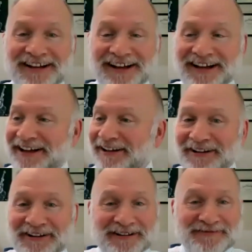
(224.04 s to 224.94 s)

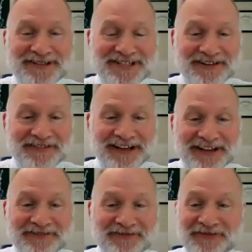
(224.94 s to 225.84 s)
Let me see if I
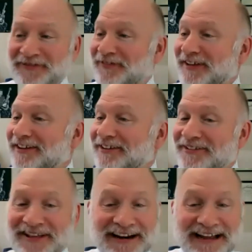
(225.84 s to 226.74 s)
can
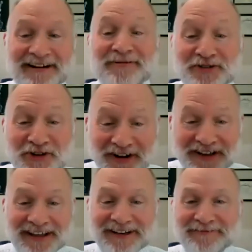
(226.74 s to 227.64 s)
figure that out. I'm sure I
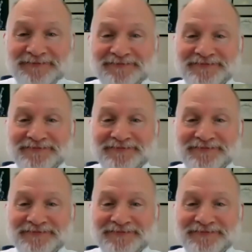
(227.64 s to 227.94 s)
can.